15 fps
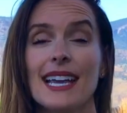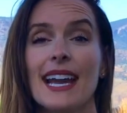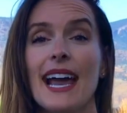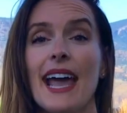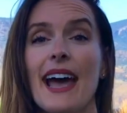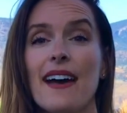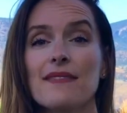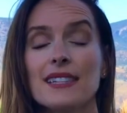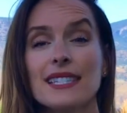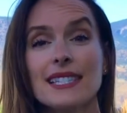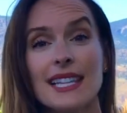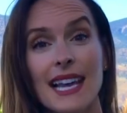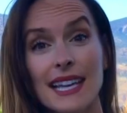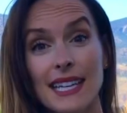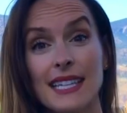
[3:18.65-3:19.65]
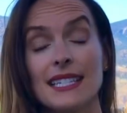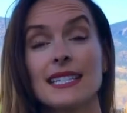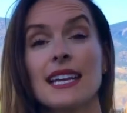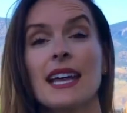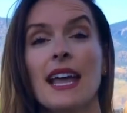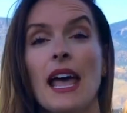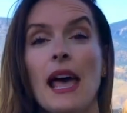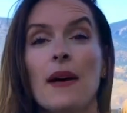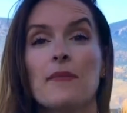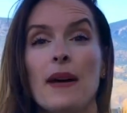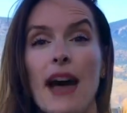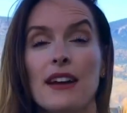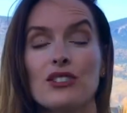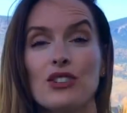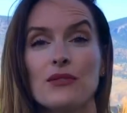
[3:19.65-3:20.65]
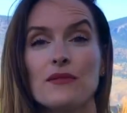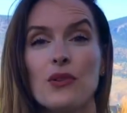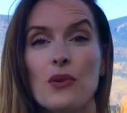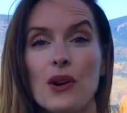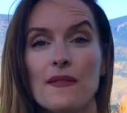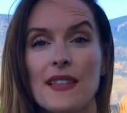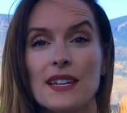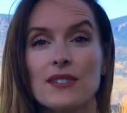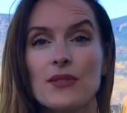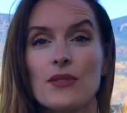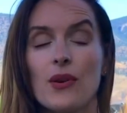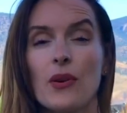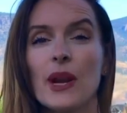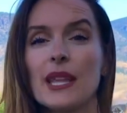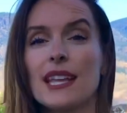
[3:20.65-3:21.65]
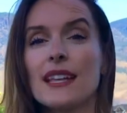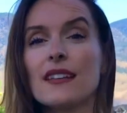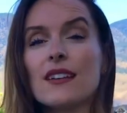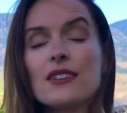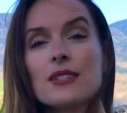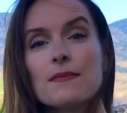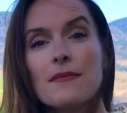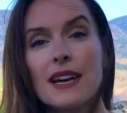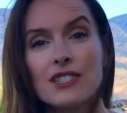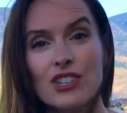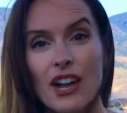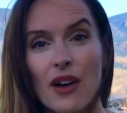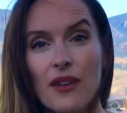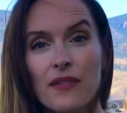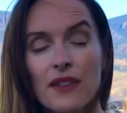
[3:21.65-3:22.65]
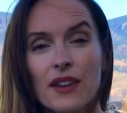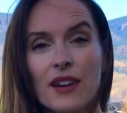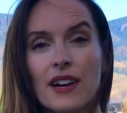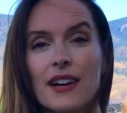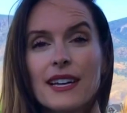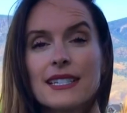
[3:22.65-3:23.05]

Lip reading: and I have a second batch of corn that's growing that looks much healthier.